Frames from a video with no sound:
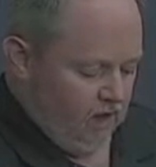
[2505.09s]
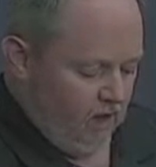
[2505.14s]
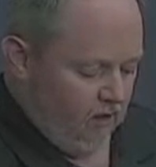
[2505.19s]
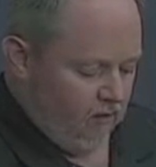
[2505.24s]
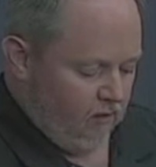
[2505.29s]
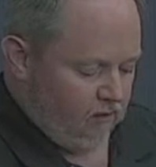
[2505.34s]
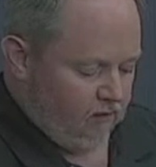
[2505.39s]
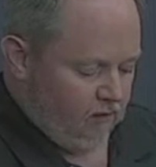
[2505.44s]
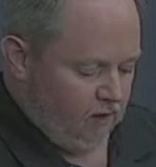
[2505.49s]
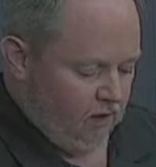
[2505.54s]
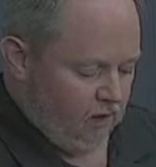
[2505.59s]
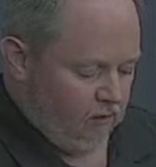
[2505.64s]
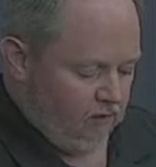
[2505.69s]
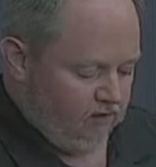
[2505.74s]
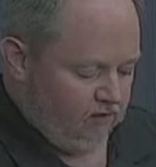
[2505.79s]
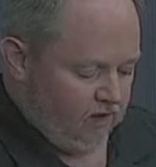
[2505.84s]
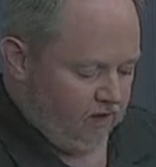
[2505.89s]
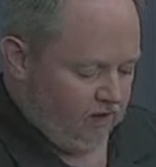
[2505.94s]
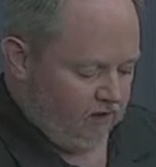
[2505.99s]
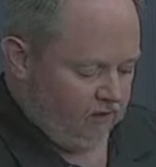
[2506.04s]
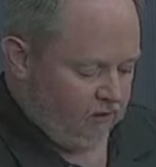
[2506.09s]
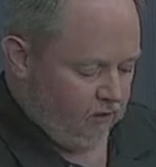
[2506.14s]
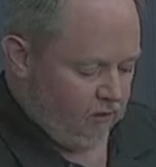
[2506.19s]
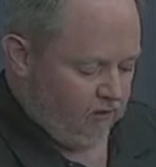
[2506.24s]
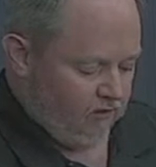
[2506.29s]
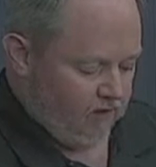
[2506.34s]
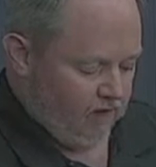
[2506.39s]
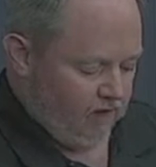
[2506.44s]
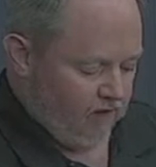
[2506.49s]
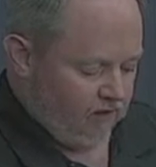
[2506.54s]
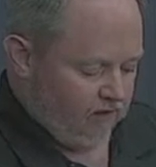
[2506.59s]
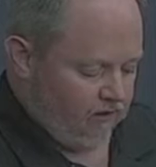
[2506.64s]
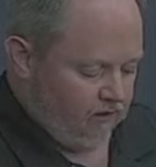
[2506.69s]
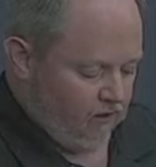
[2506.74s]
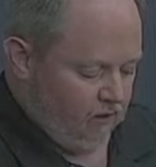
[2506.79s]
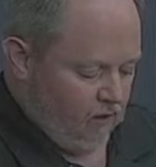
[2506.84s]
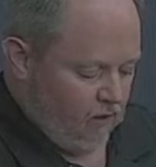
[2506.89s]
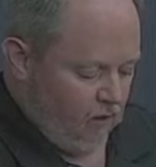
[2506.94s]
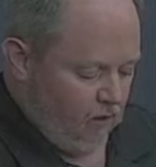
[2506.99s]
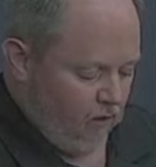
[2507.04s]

how the frames need to advance